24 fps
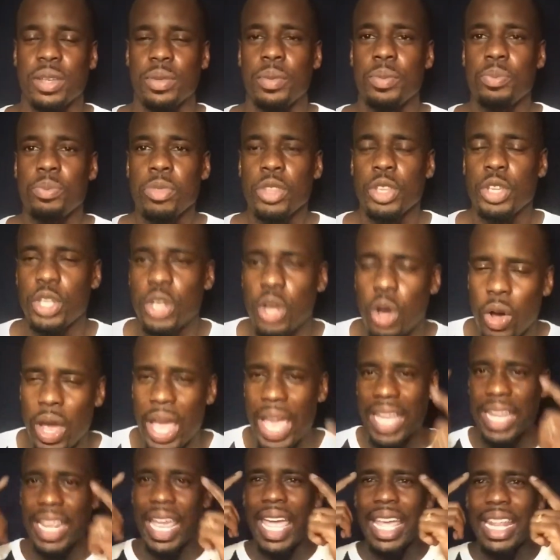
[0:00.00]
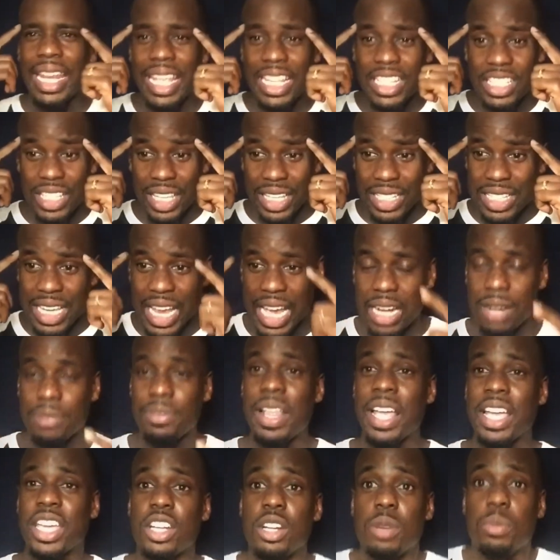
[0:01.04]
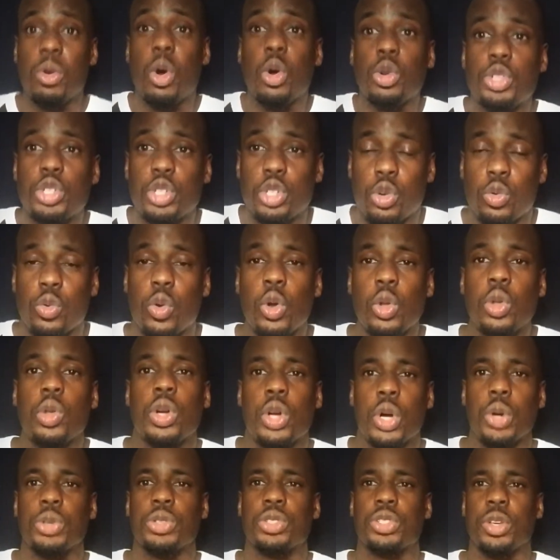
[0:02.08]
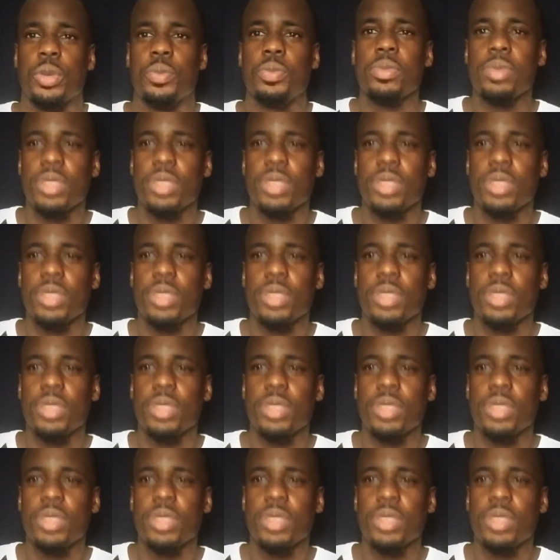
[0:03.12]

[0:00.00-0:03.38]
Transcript: and it's kind of like an emotional roller coaster.